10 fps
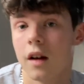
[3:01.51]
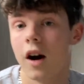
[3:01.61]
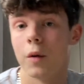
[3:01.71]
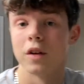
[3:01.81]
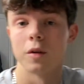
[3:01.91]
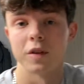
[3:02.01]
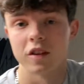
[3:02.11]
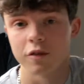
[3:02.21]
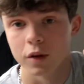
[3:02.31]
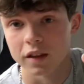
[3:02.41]
I went and got
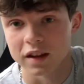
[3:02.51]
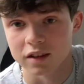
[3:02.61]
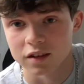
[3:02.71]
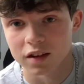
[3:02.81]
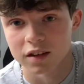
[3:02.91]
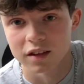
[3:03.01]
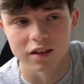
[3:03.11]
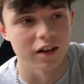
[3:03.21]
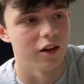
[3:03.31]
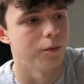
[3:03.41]
myself one of these. This is
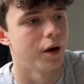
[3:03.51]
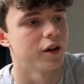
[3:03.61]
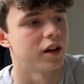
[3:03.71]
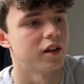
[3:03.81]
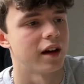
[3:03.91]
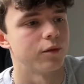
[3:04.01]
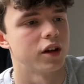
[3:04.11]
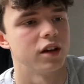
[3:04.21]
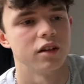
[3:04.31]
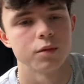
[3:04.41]
a little Moken adapter.
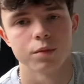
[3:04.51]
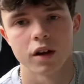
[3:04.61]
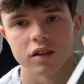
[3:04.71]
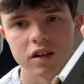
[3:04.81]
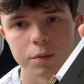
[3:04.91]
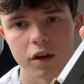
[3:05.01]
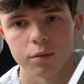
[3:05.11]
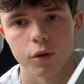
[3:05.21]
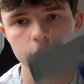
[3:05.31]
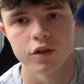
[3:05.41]
It just plugs into both
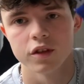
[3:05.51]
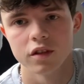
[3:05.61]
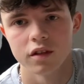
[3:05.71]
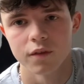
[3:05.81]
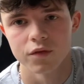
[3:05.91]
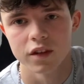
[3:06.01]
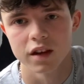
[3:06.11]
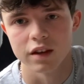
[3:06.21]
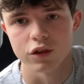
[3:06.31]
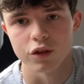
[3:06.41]
ports,
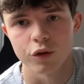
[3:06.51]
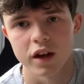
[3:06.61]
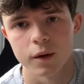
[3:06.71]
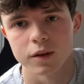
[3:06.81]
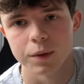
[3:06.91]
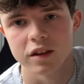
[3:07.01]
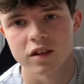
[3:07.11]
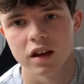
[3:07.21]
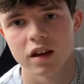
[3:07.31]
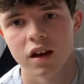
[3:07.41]
gives you 3
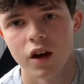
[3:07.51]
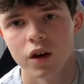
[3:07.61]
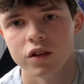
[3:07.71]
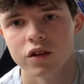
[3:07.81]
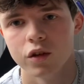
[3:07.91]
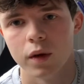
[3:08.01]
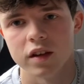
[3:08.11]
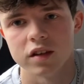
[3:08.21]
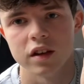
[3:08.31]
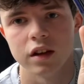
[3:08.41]
USB-C, 2
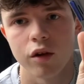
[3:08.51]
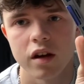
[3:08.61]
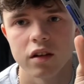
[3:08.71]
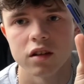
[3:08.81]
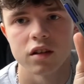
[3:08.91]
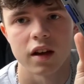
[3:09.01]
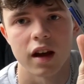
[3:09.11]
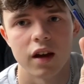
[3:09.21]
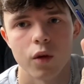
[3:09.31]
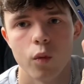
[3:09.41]
SD readers,
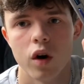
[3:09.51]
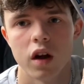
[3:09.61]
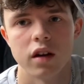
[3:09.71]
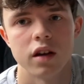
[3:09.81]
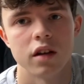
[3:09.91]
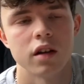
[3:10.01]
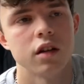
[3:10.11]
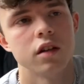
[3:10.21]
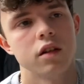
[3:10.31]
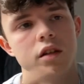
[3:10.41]
and 1
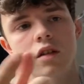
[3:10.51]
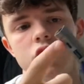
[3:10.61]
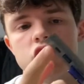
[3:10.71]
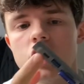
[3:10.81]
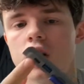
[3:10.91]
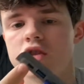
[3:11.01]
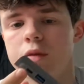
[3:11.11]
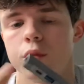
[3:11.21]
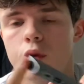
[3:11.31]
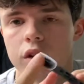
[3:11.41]
charging
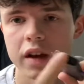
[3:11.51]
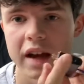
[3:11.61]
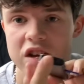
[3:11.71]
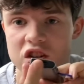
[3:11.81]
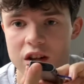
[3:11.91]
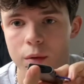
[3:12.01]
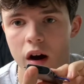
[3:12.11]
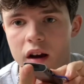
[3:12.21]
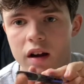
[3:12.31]
port and HDMI.